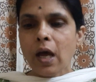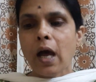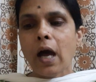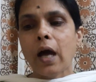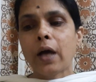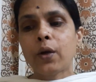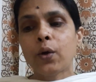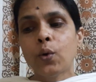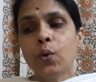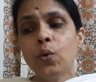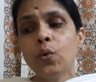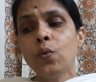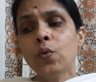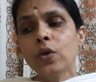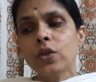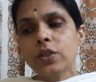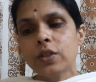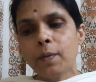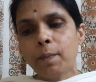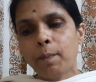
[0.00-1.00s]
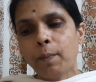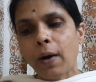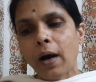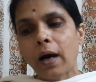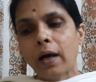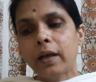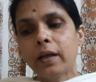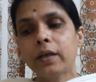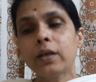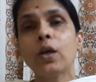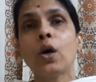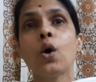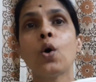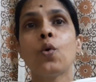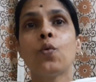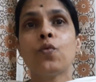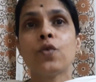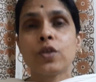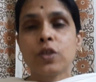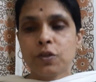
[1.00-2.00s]
and who was the pilot
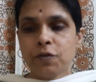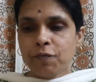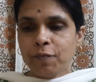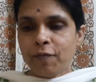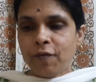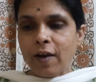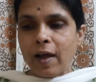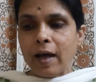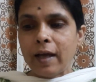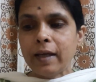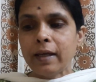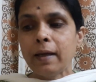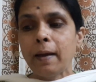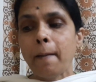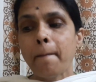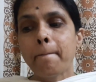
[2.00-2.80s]
was flying